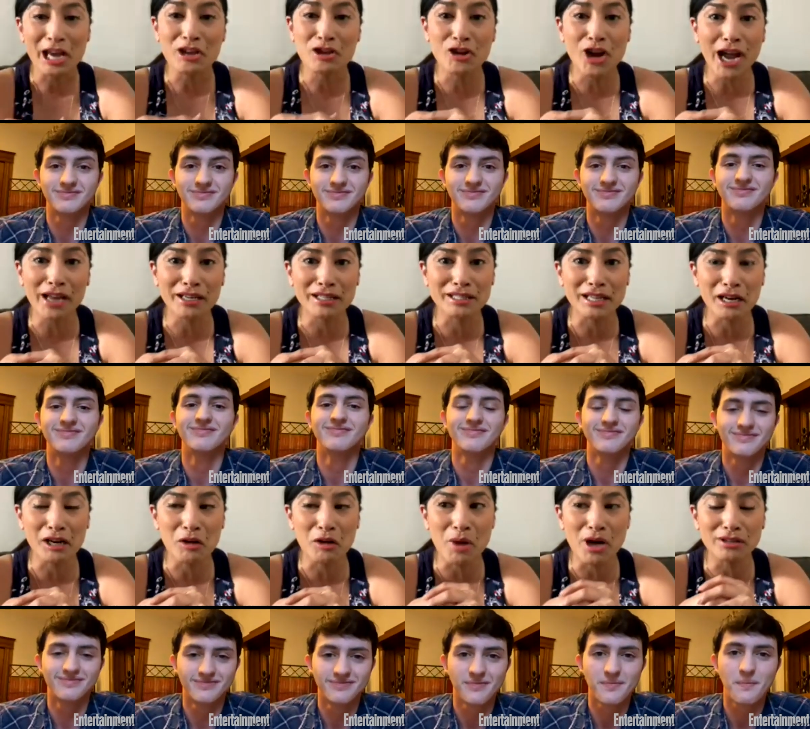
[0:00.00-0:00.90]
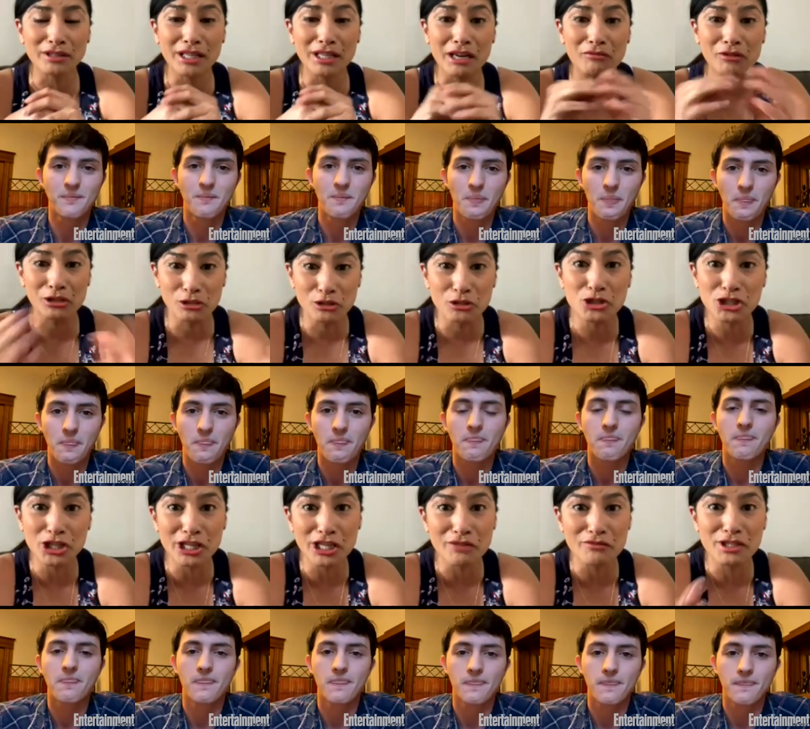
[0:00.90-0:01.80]
Speaker 1: Can you kind of talk about the
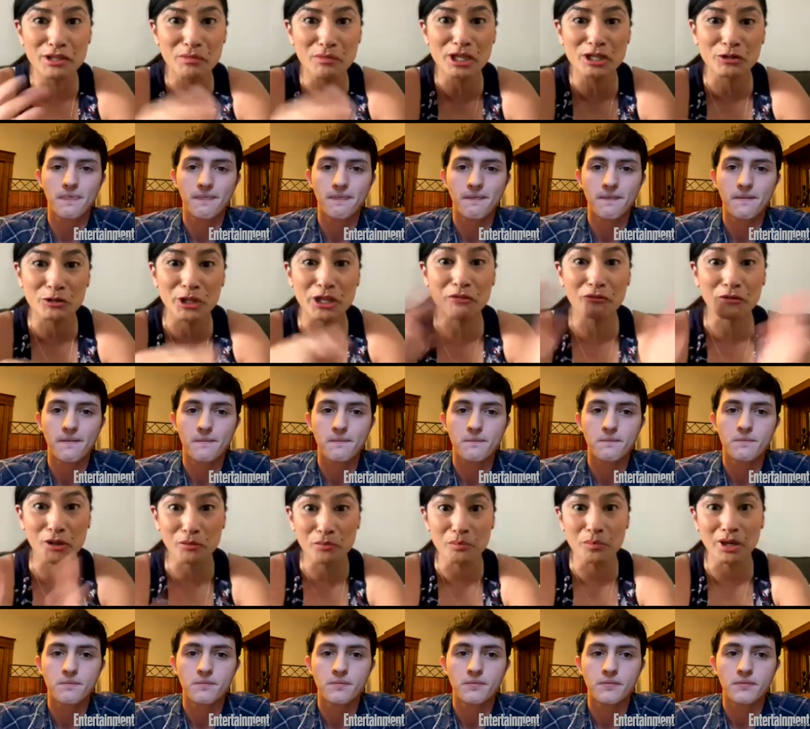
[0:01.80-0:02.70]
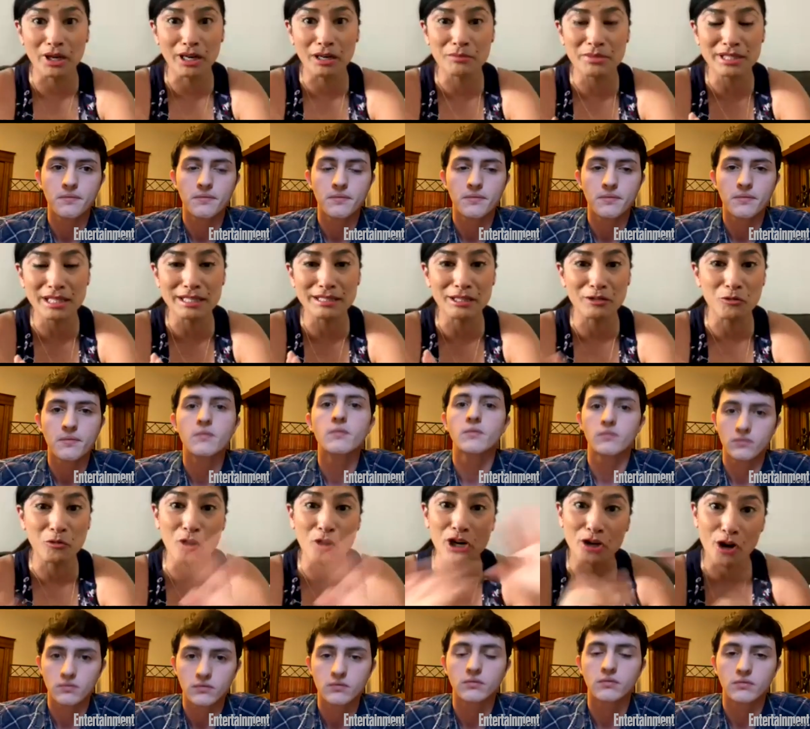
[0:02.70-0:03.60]
evolution of Demetri from
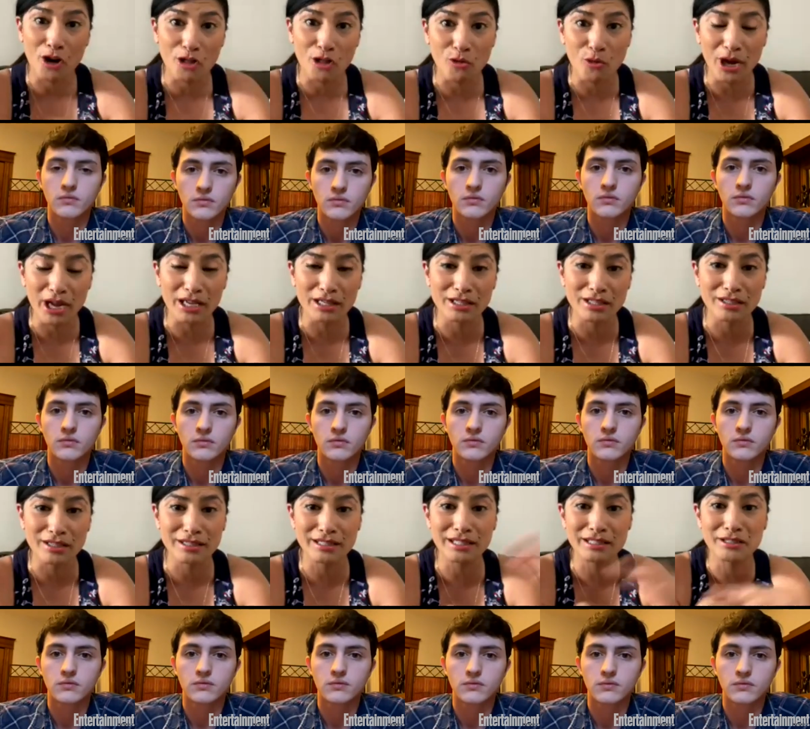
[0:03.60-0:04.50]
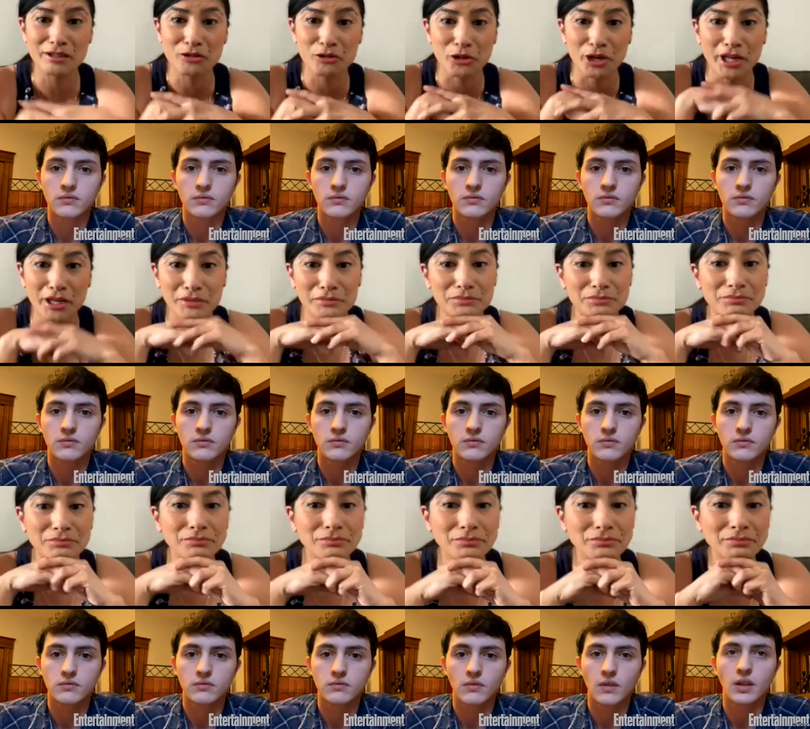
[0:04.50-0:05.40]
season 1 all the way to season 3?
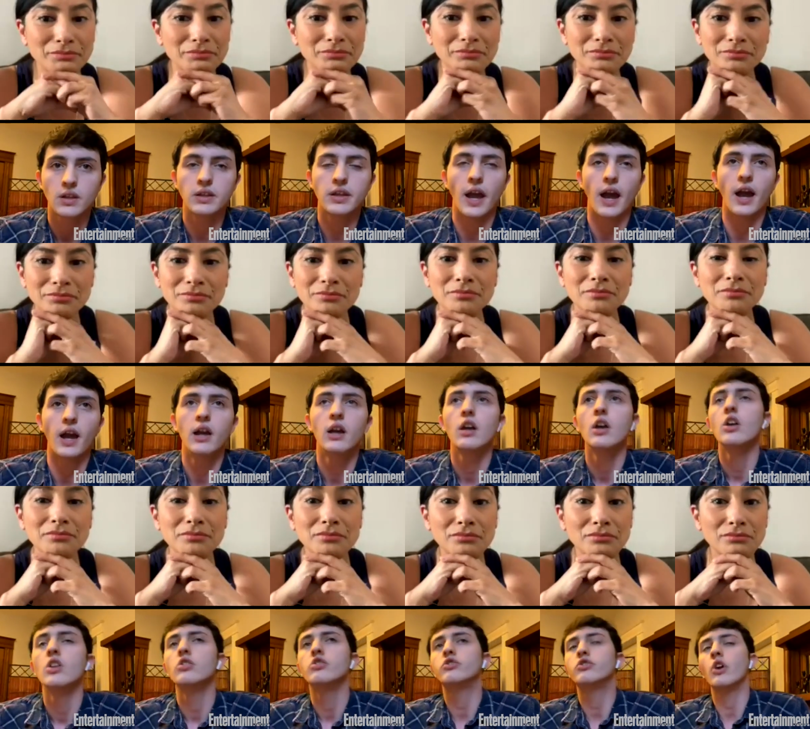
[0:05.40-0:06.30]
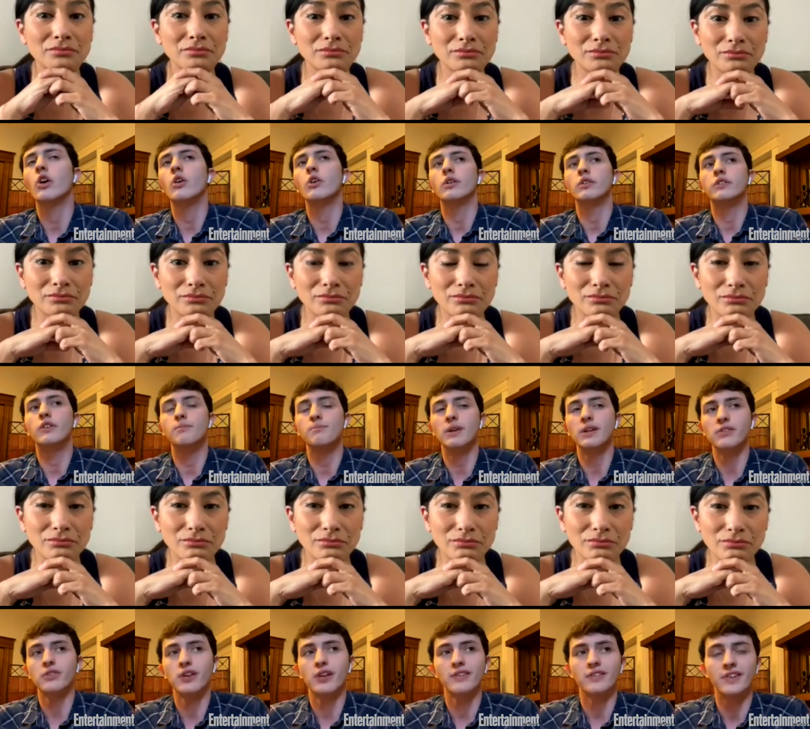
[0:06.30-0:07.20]
Speaker 2: Yeah. So
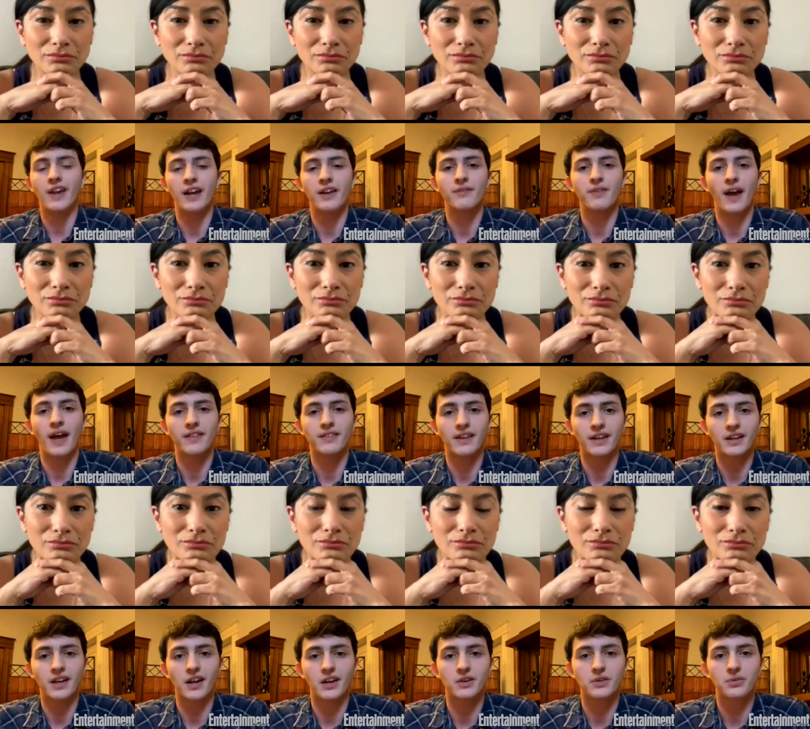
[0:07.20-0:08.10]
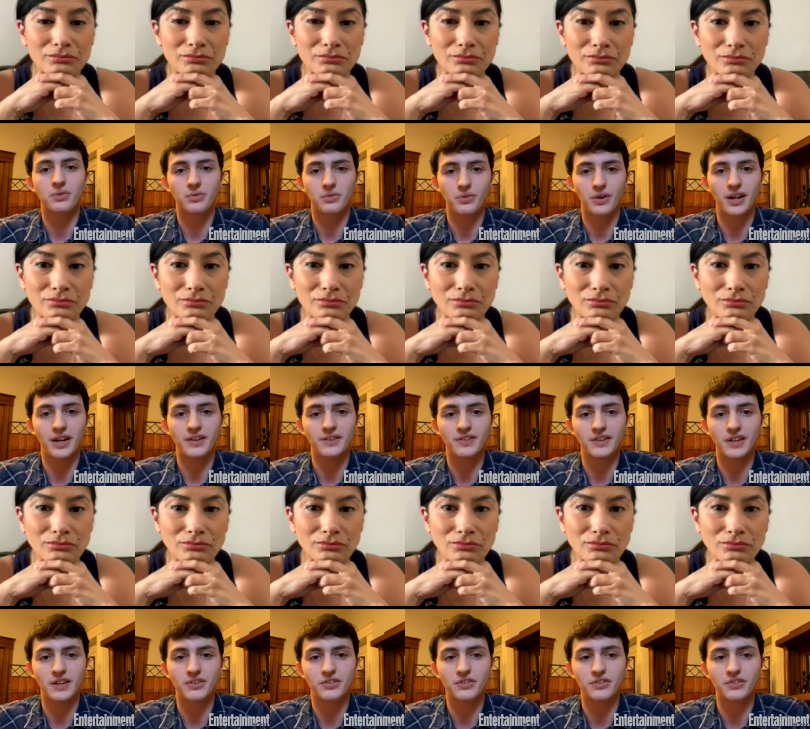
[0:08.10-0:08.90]
Demetri has kind of had like a crazy